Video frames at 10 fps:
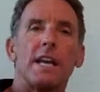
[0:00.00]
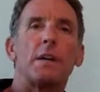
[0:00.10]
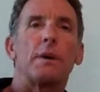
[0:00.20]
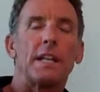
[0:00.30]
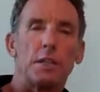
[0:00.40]
How
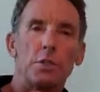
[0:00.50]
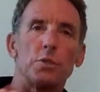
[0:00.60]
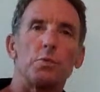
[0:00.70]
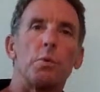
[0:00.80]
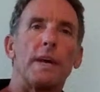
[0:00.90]
do I
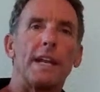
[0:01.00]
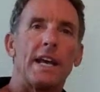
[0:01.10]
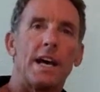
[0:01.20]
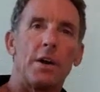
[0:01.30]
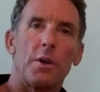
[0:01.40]
lose weight?
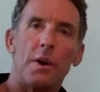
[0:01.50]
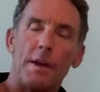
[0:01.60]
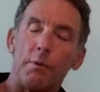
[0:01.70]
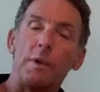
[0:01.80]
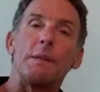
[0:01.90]
How do I
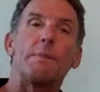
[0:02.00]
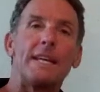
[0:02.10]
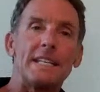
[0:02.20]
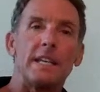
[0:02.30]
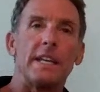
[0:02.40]
really
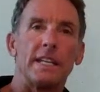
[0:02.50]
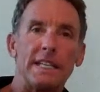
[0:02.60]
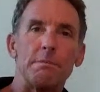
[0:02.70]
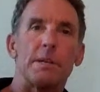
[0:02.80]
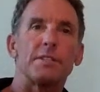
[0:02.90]
maintain
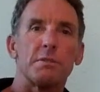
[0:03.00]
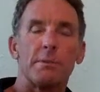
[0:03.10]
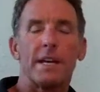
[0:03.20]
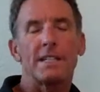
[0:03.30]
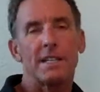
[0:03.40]
lean muscle mass?